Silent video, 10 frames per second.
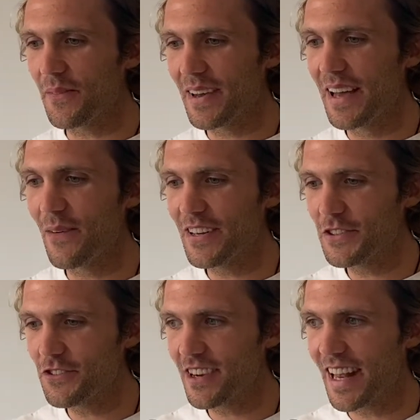But
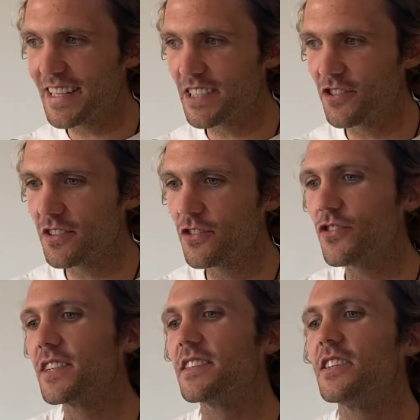once you realize it's just a
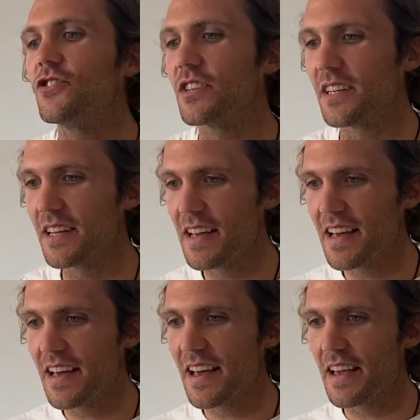transition,
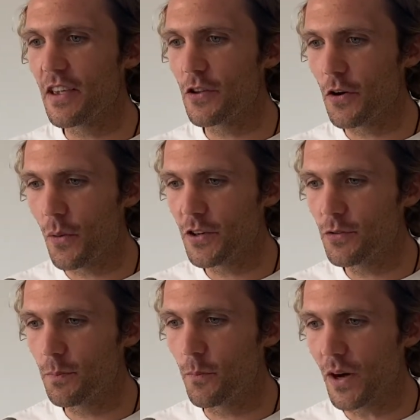
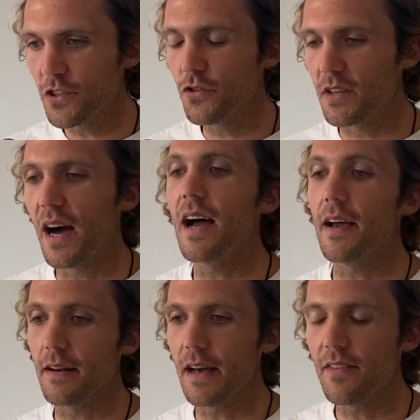once you die,
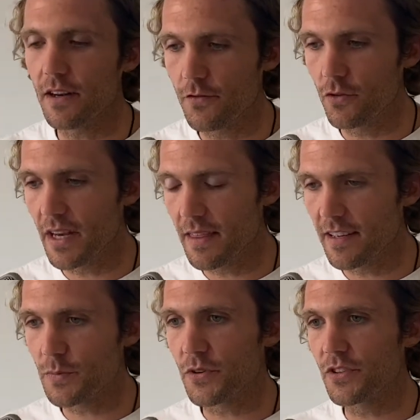and I've had a few death
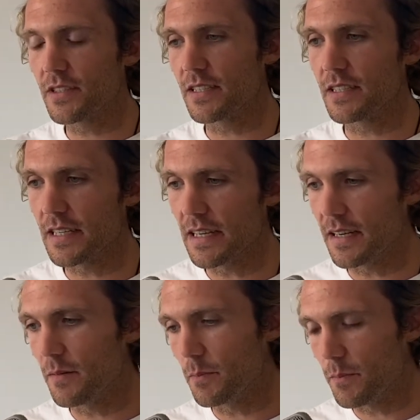experiences
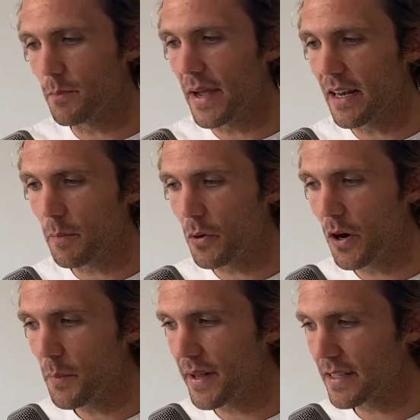in mainly
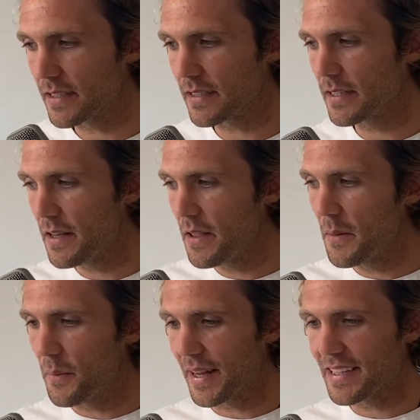plant medicines,
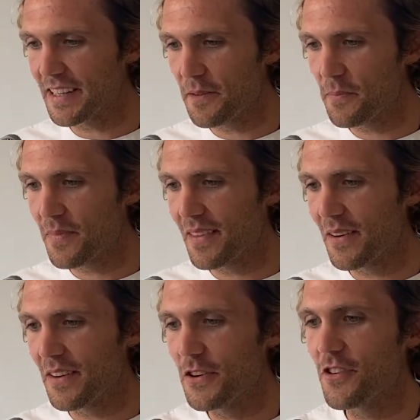but
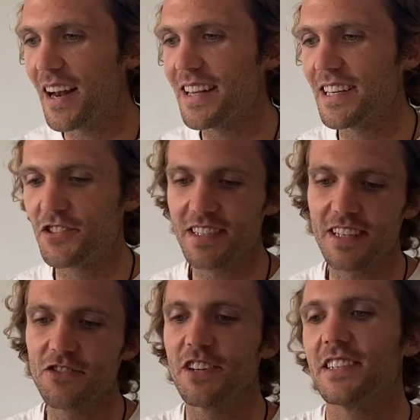when you realize it's just
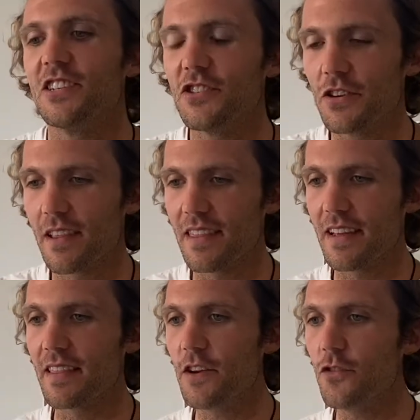a transitional
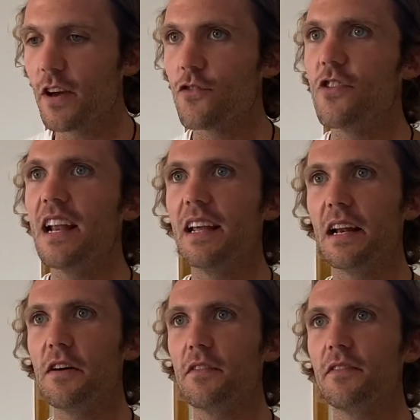thing, then you can really
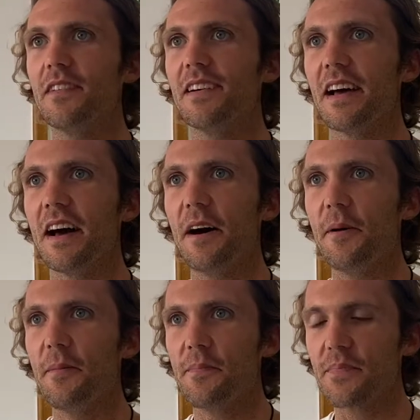live.
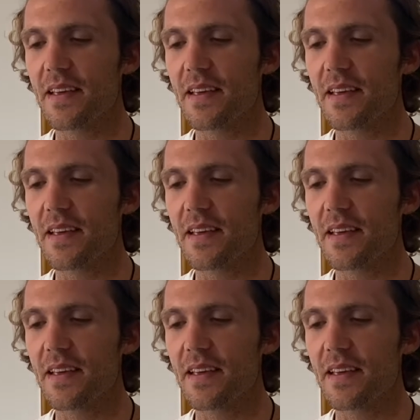That